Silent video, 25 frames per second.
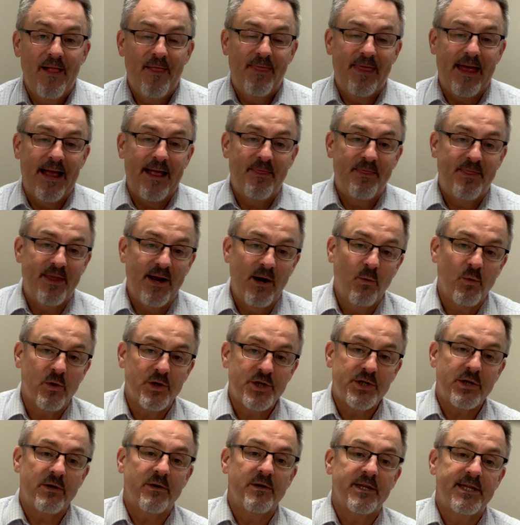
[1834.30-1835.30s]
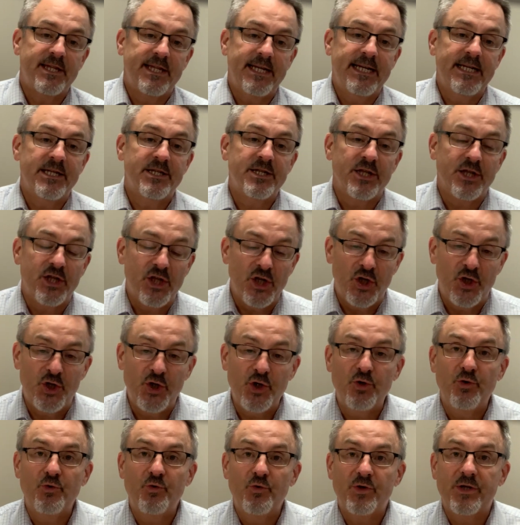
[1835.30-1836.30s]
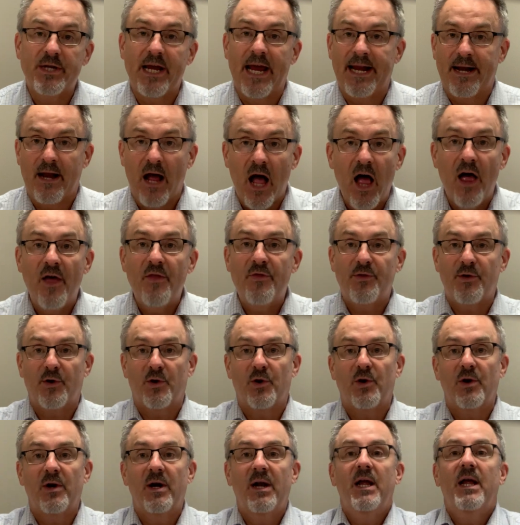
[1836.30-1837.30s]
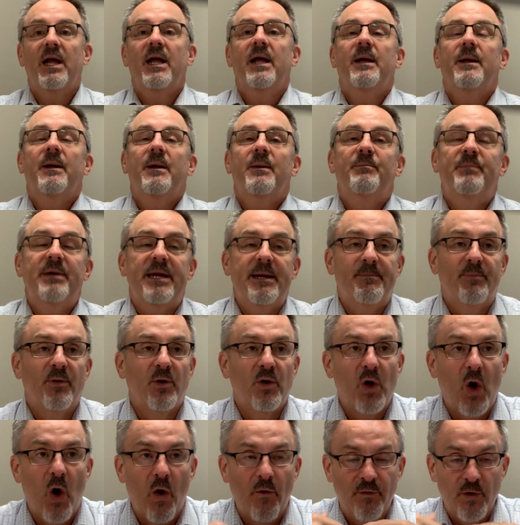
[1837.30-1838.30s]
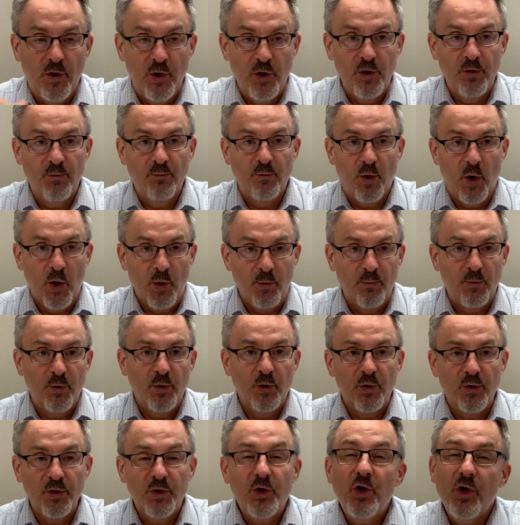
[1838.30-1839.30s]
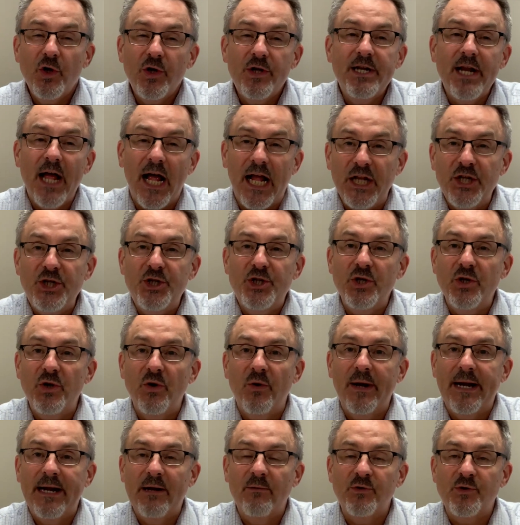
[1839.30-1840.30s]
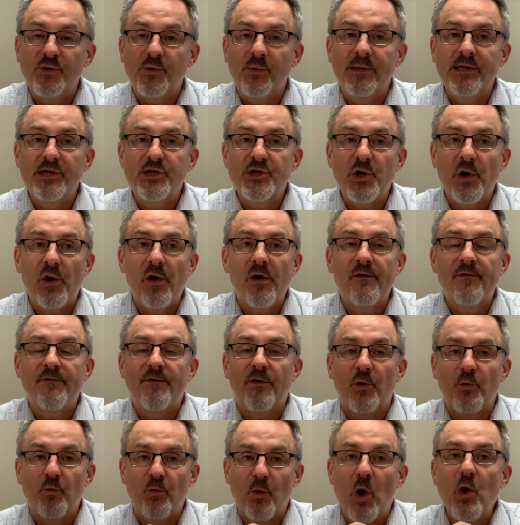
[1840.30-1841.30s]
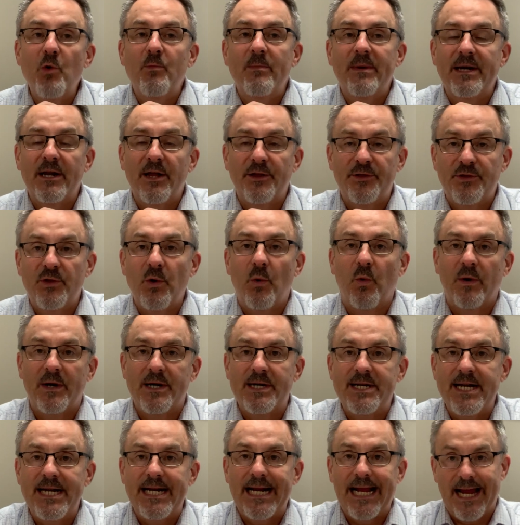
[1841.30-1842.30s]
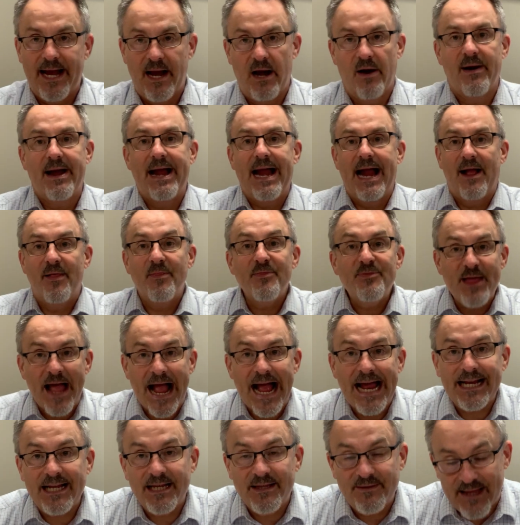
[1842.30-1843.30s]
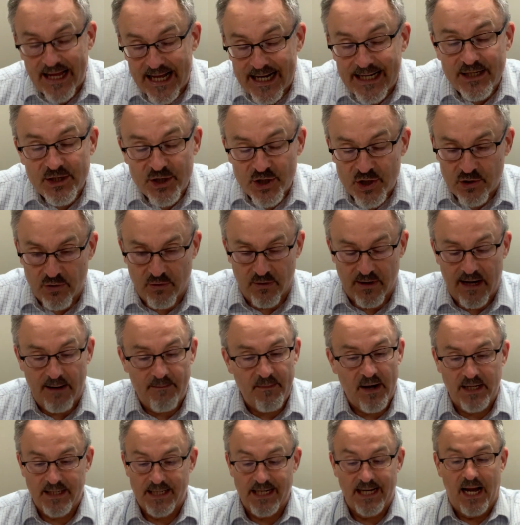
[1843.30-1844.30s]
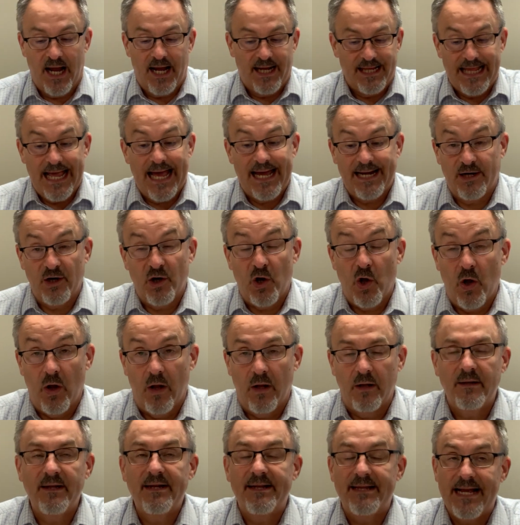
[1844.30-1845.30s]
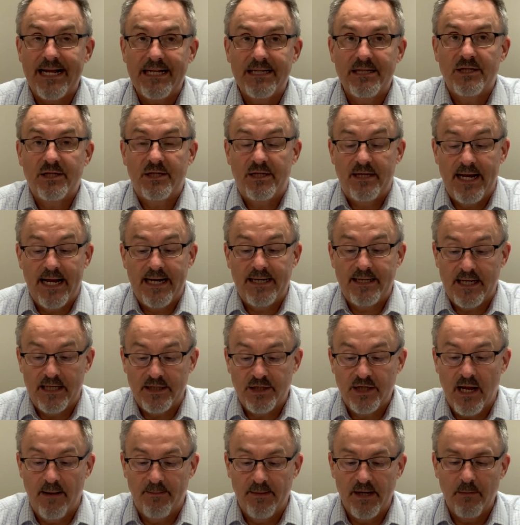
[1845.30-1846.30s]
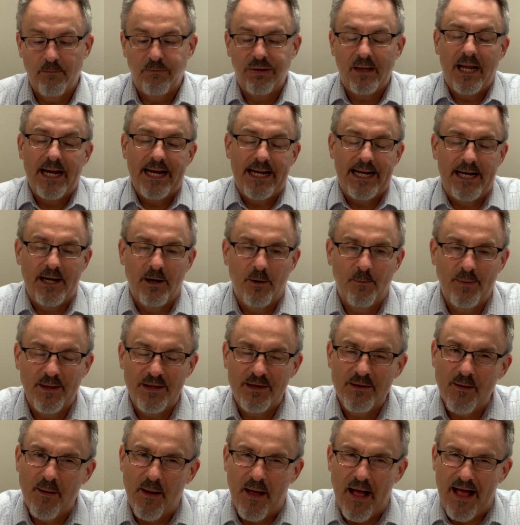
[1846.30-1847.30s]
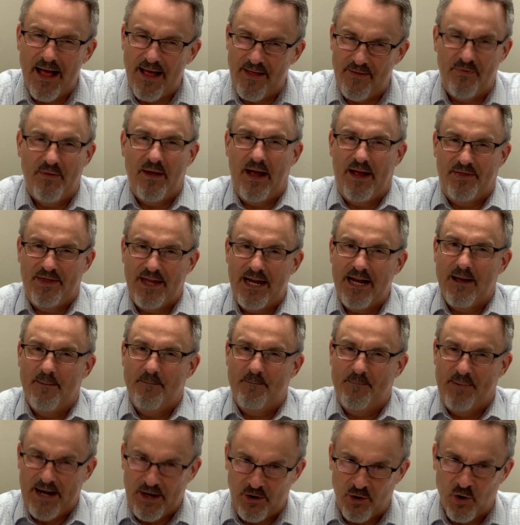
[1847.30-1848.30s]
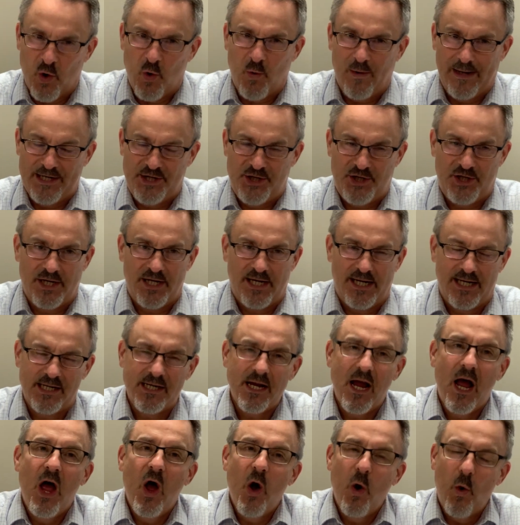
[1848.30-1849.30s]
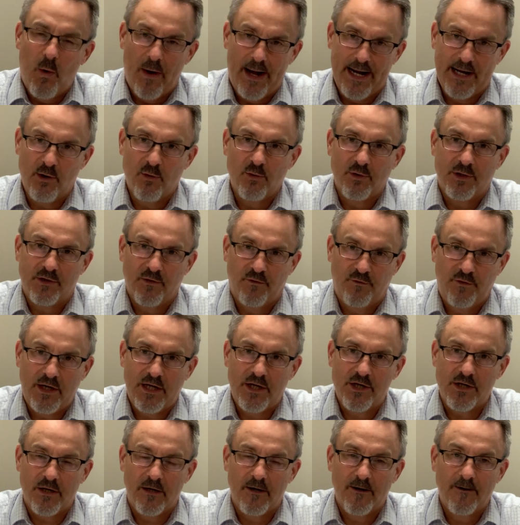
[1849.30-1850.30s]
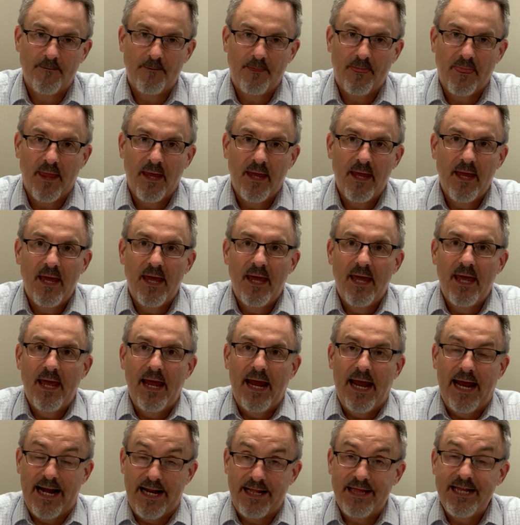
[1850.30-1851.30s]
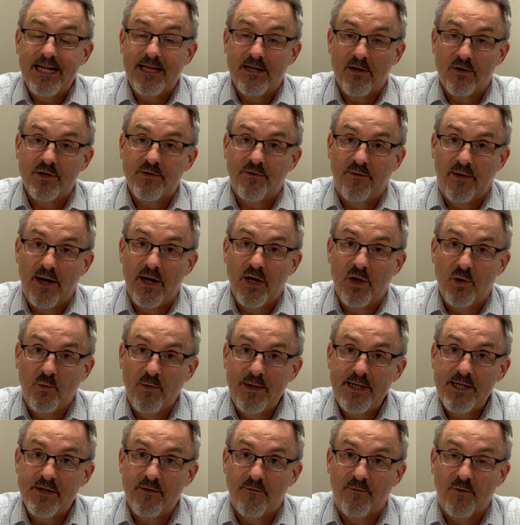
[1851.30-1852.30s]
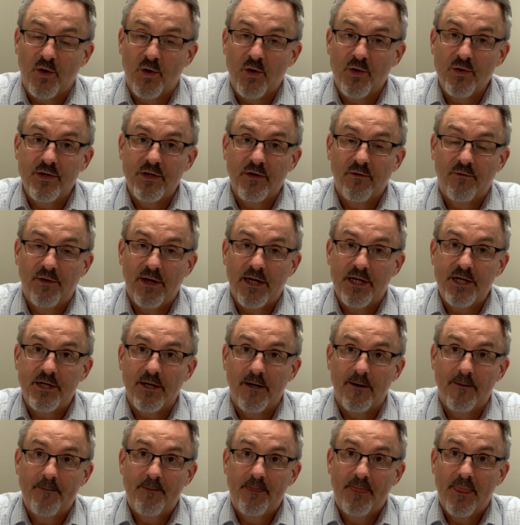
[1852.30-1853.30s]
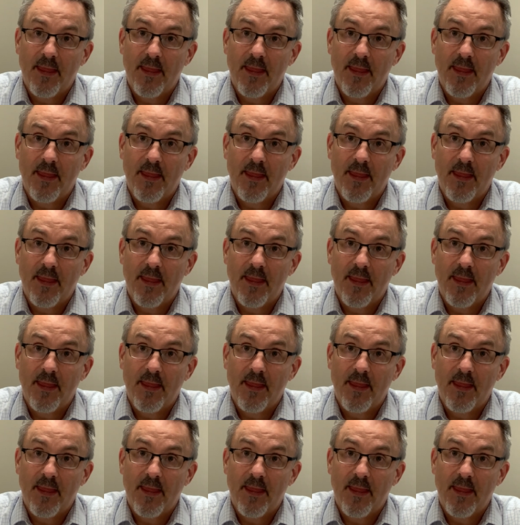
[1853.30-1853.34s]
that there were certain things that the Jews and other people over whom Rome ruled could not do, and it was reserved for Roman authority to carry out. That is true, and I'm not denying that at all, and that does come into play here. But I think a better question is, why crucifixion? And I think there's a very good reason for crucifixion,